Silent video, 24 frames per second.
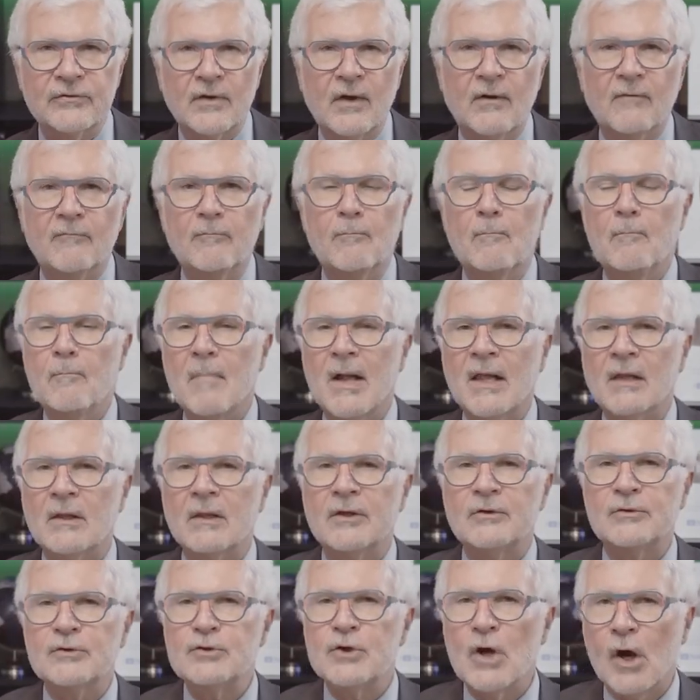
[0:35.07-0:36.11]
of
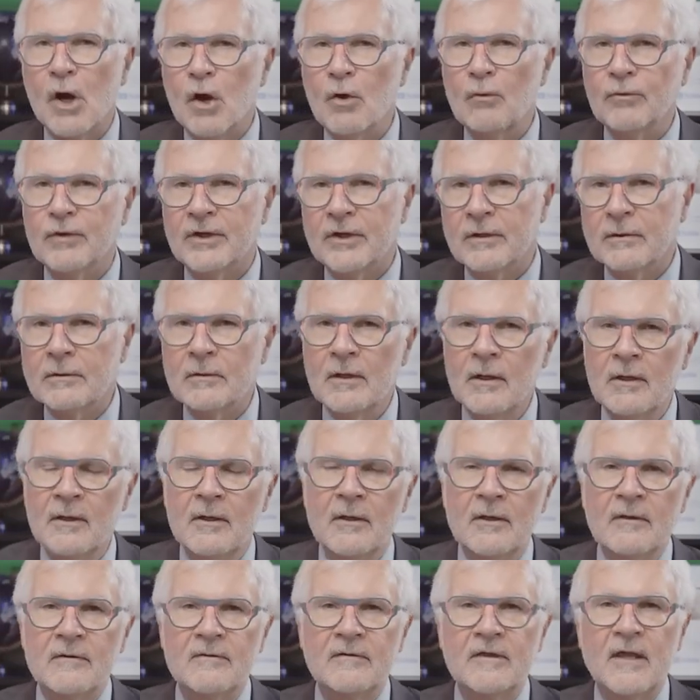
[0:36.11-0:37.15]
melatonin
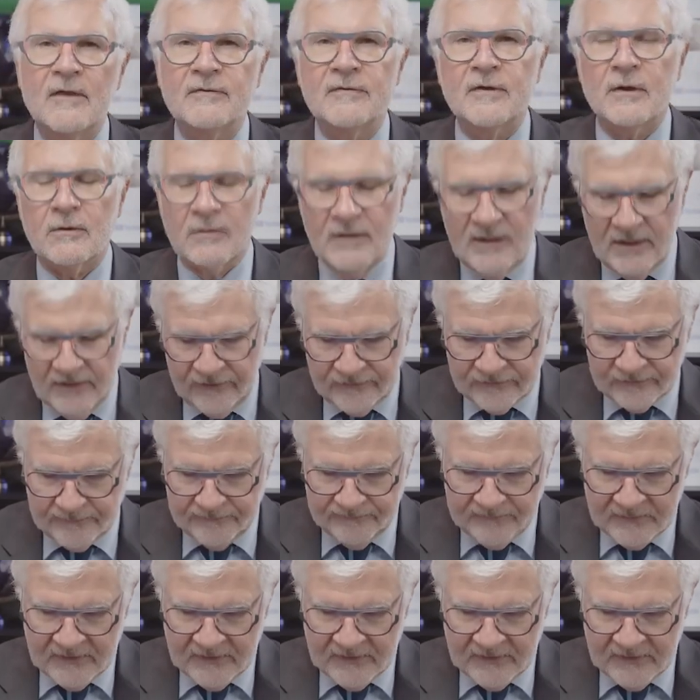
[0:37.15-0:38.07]
that there is.